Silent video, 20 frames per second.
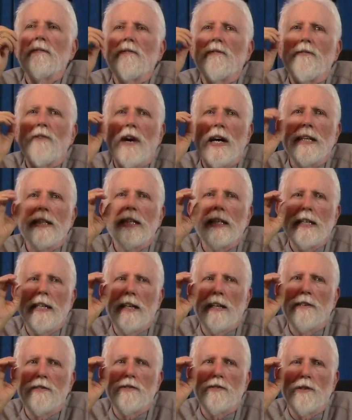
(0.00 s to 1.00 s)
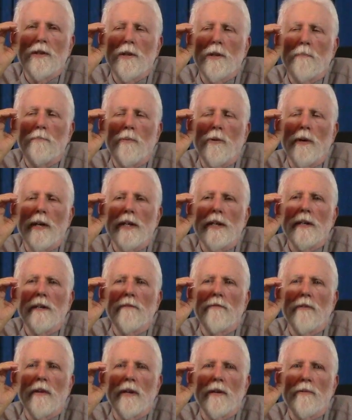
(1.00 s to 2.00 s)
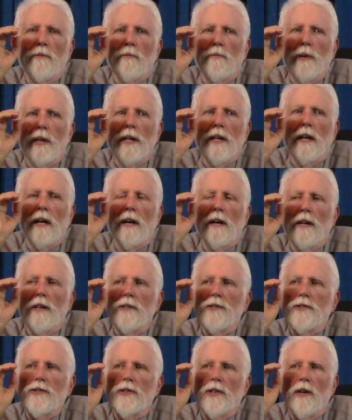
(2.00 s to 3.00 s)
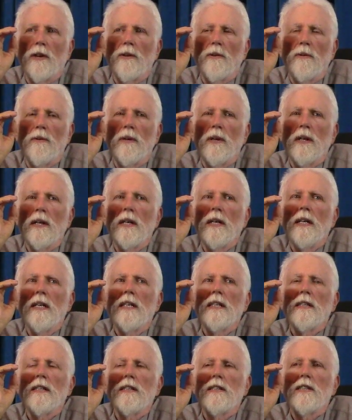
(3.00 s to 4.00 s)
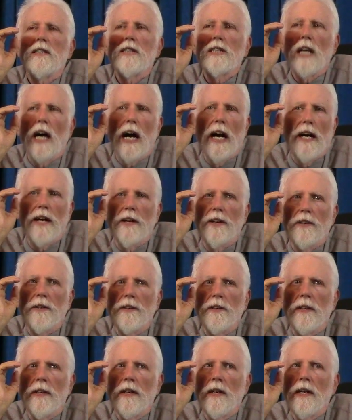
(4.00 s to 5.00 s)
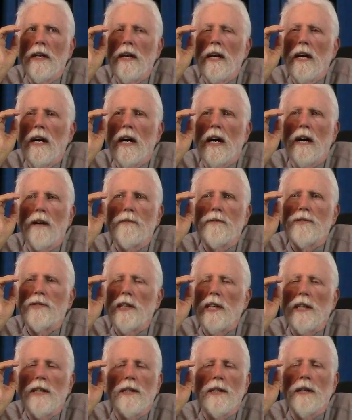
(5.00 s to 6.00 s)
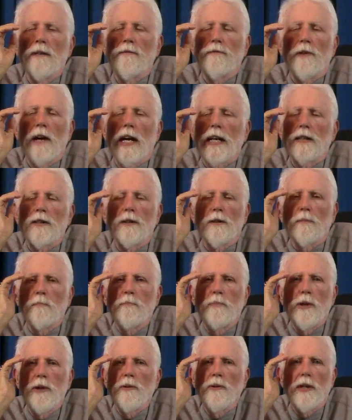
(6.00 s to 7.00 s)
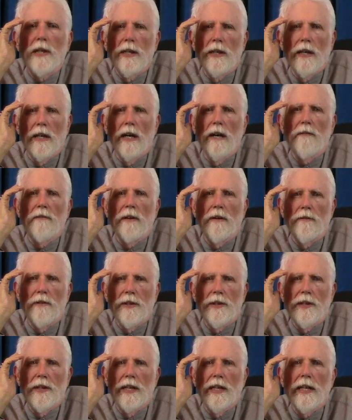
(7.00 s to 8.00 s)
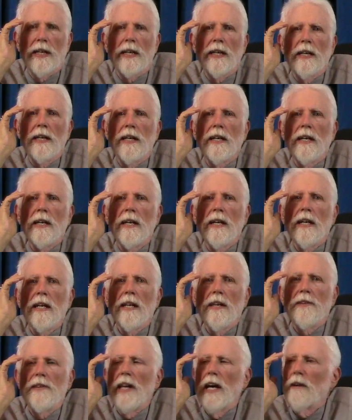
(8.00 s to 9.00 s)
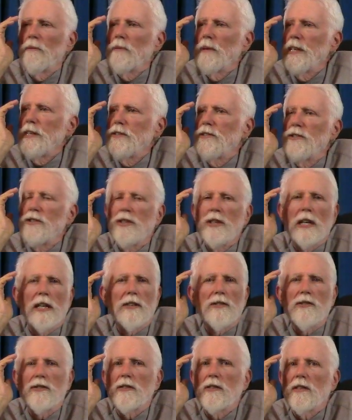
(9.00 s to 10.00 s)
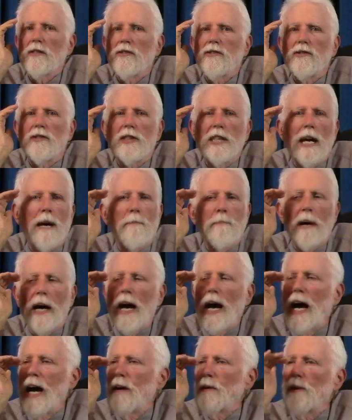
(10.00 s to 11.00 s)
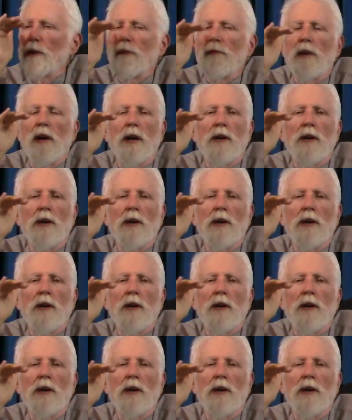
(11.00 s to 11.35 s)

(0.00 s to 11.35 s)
finally get us to the point of where we are so tired of seeing the fractal beauty of everything that we just step out of our